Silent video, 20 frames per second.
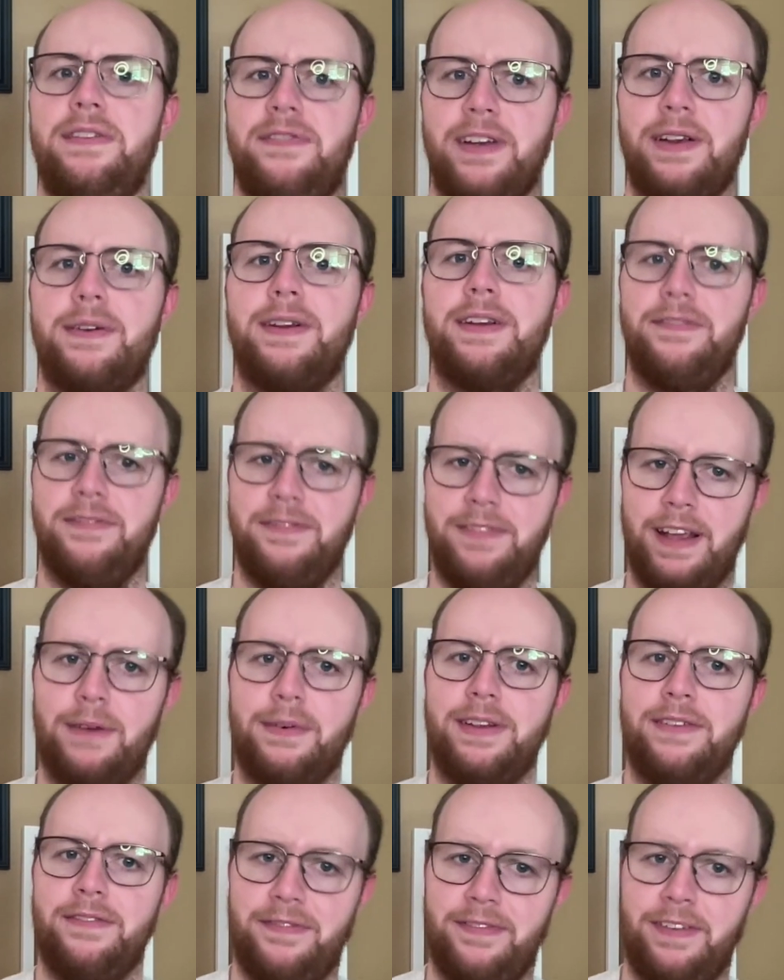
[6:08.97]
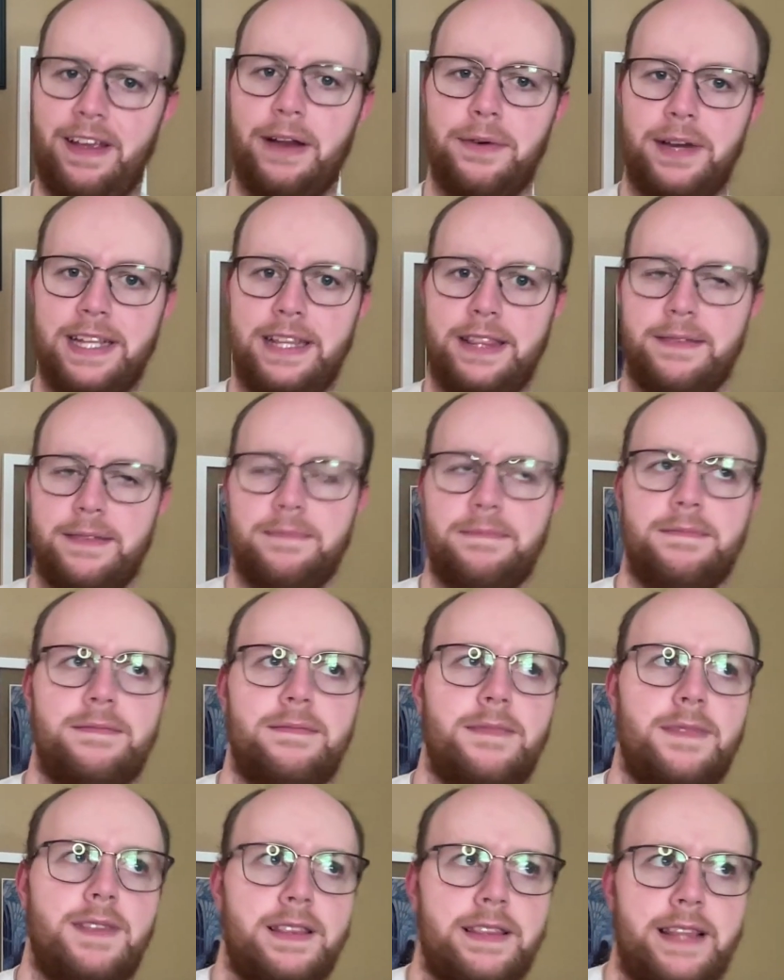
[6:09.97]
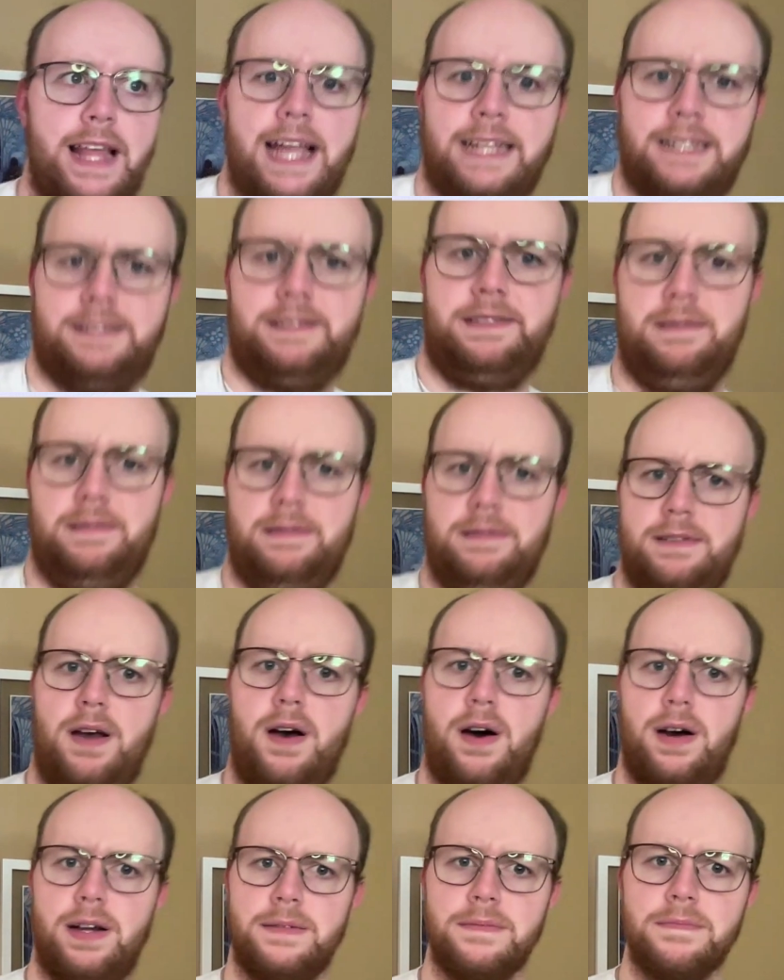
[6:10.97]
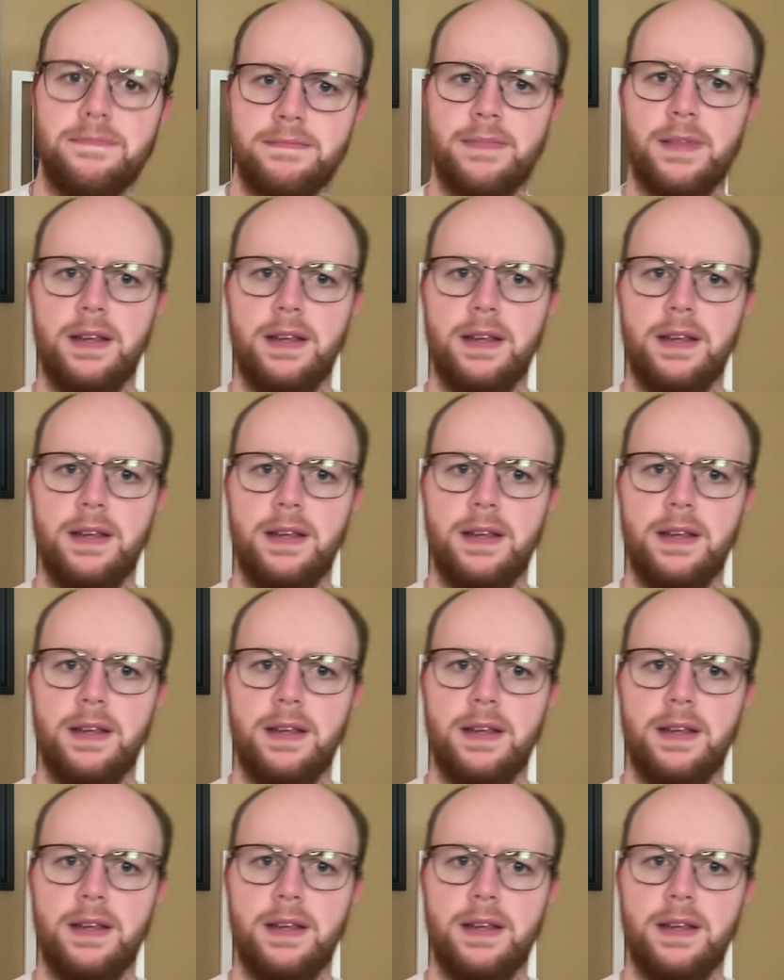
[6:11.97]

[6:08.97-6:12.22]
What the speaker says: very, very, very light on